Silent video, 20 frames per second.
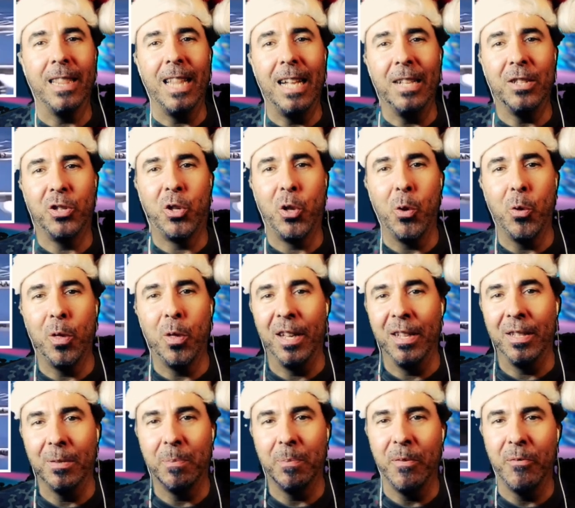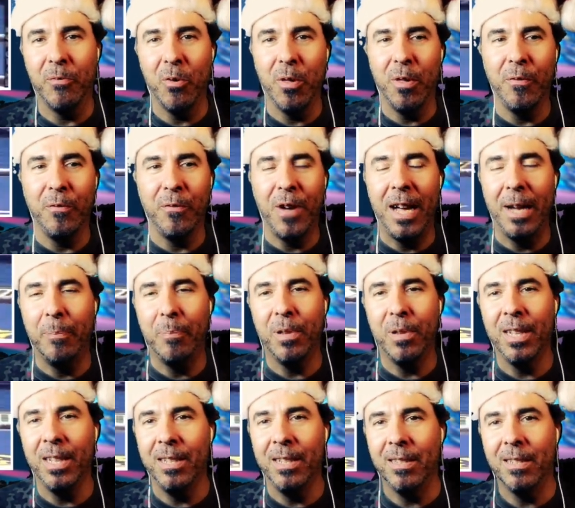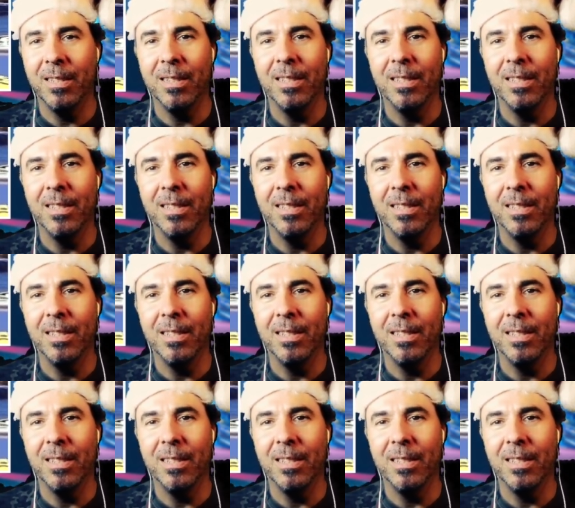let's do this before the fight, please.